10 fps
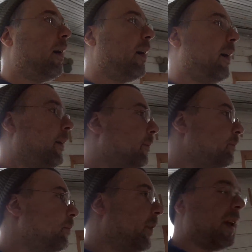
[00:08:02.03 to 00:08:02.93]

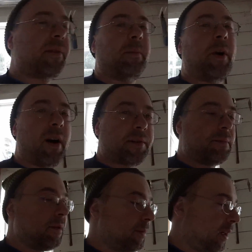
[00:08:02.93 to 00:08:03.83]
But that's
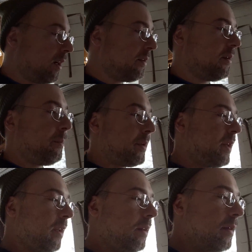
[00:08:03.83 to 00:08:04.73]
impossible because the
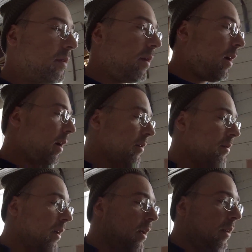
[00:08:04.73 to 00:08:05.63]
particulate
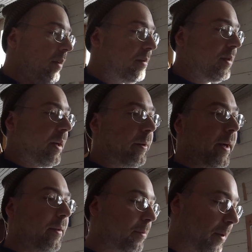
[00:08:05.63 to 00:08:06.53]
size that's
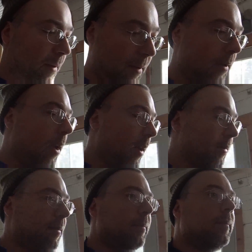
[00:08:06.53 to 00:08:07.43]
generated with a lot
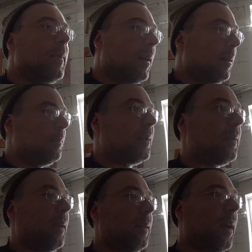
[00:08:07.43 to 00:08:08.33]
of
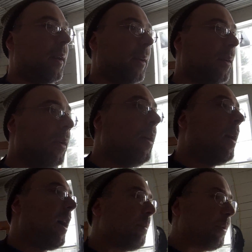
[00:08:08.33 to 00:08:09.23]
machine cutting
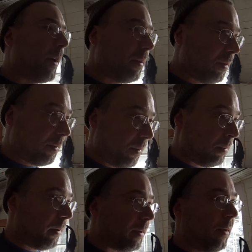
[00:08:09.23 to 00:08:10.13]
operations
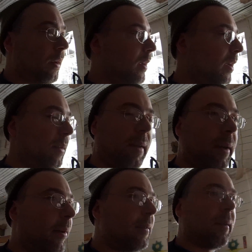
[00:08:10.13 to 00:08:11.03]
with wood, it
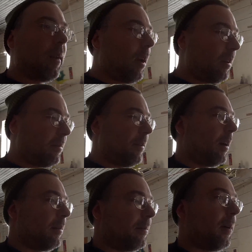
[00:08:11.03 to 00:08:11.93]
generates a lot of
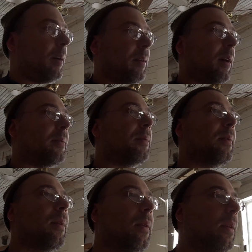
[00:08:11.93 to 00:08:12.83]
fine
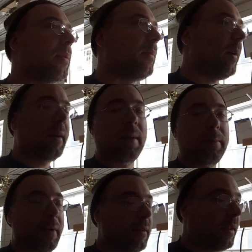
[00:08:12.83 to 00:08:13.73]
dust that's very
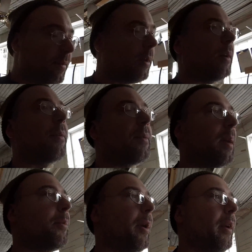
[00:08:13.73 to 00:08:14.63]
difficult to
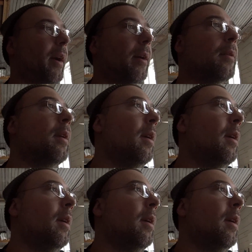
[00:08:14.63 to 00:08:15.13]
separate out